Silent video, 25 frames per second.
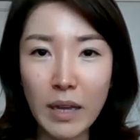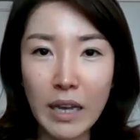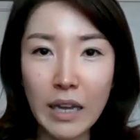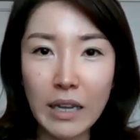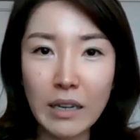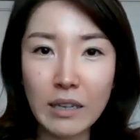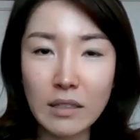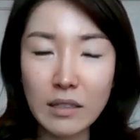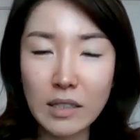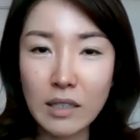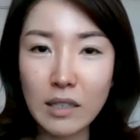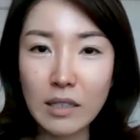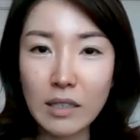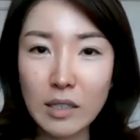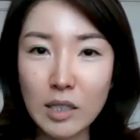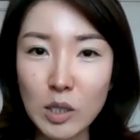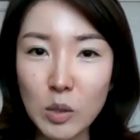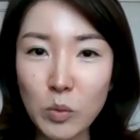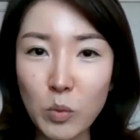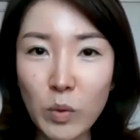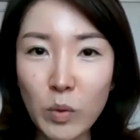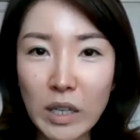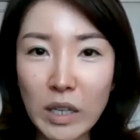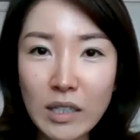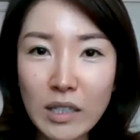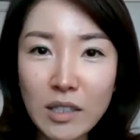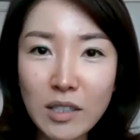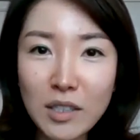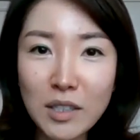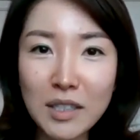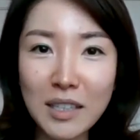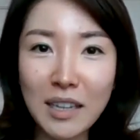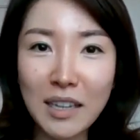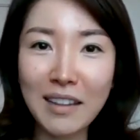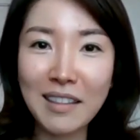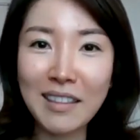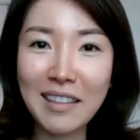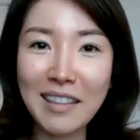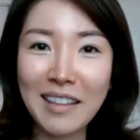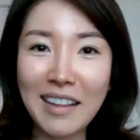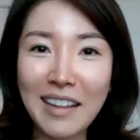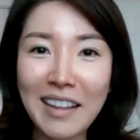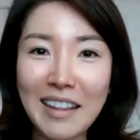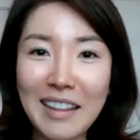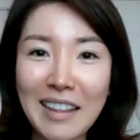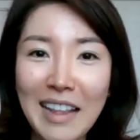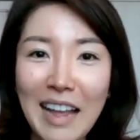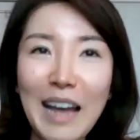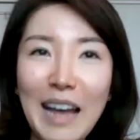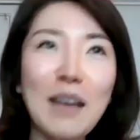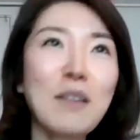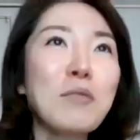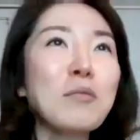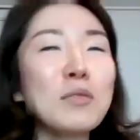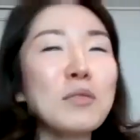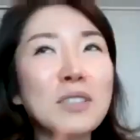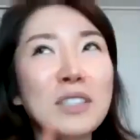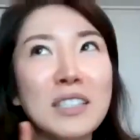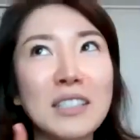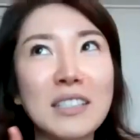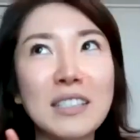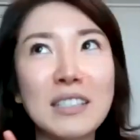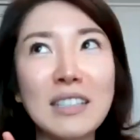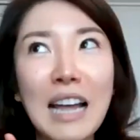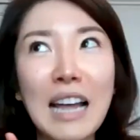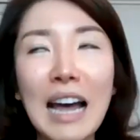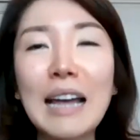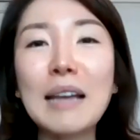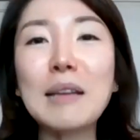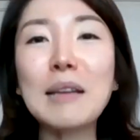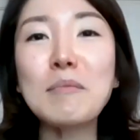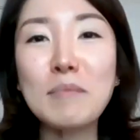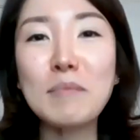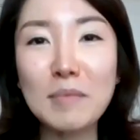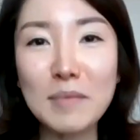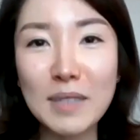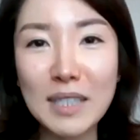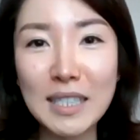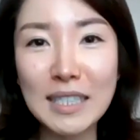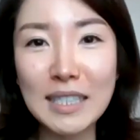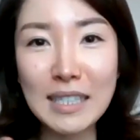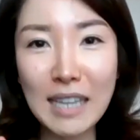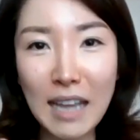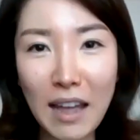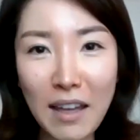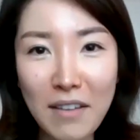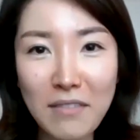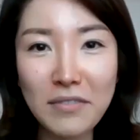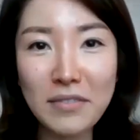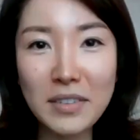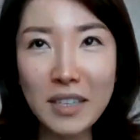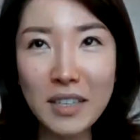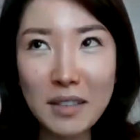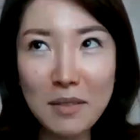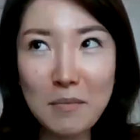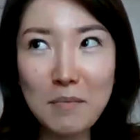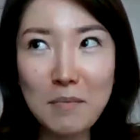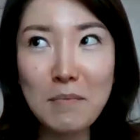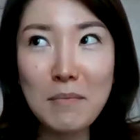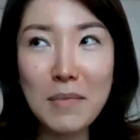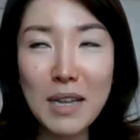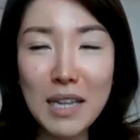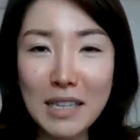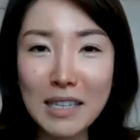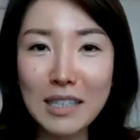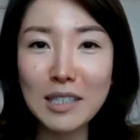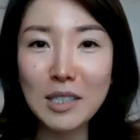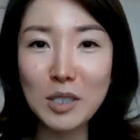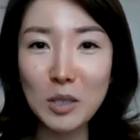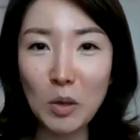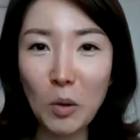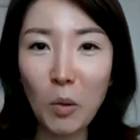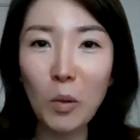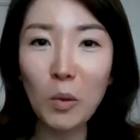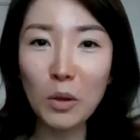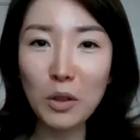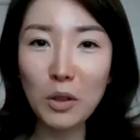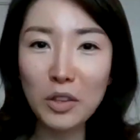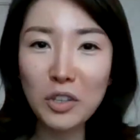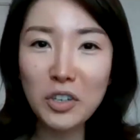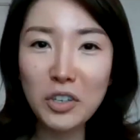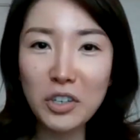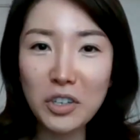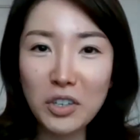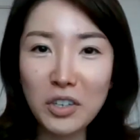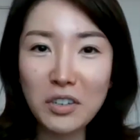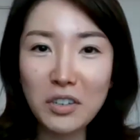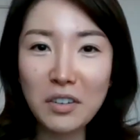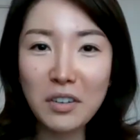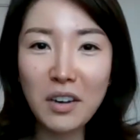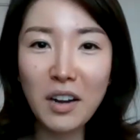identical twins, and then I was I'm seven minutes older